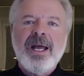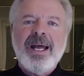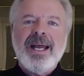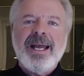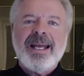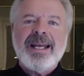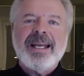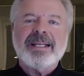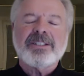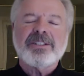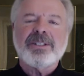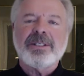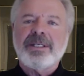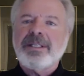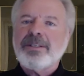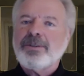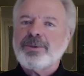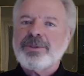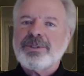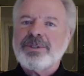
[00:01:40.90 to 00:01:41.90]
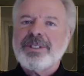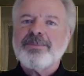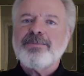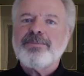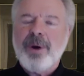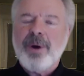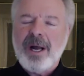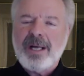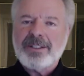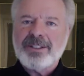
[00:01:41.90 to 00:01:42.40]
It's an interesting
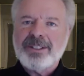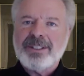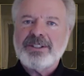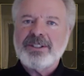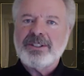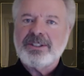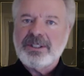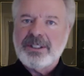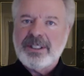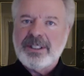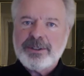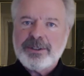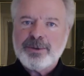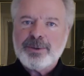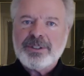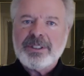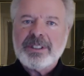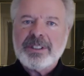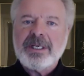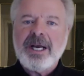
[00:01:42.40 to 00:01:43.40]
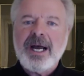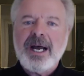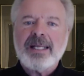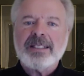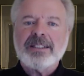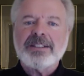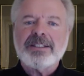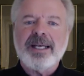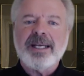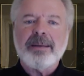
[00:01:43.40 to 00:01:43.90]
process. It's an interesting
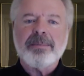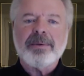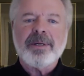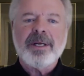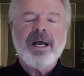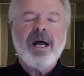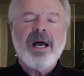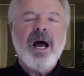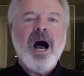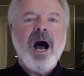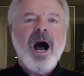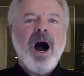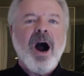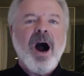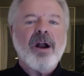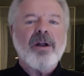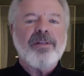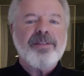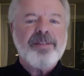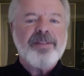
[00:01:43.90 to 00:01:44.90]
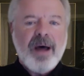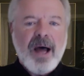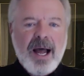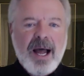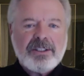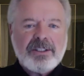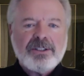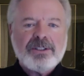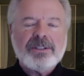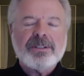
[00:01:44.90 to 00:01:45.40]
concept. Our
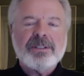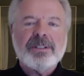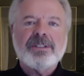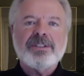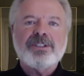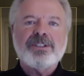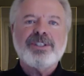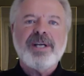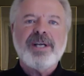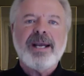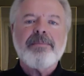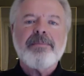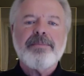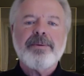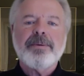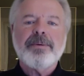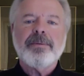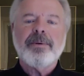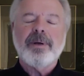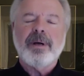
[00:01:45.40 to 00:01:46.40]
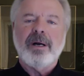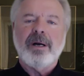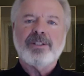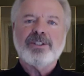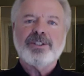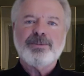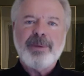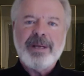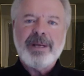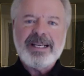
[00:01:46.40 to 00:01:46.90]
thoughts shape our
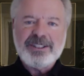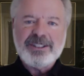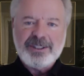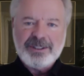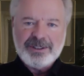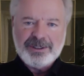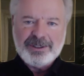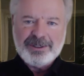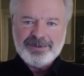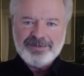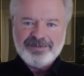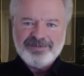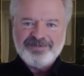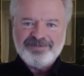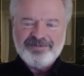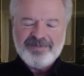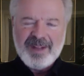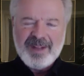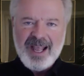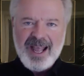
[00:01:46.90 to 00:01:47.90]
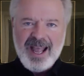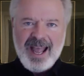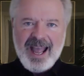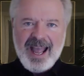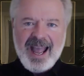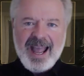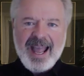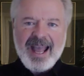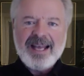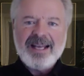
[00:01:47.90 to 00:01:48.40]
spaces,
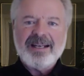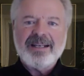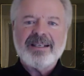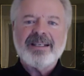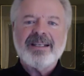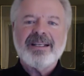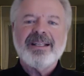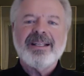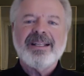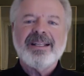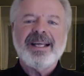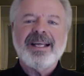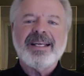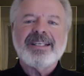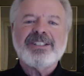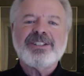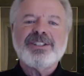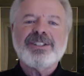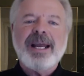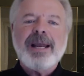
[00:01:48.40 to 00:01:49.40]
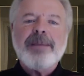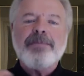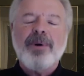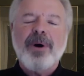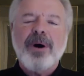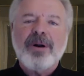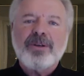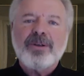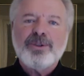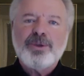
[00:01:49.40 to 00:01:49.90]
and they shape
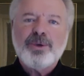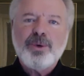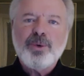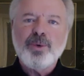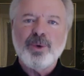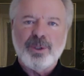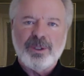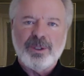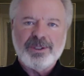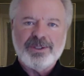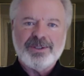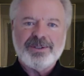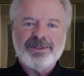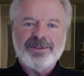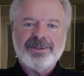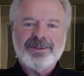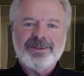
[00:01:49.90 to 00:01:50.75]
our tools.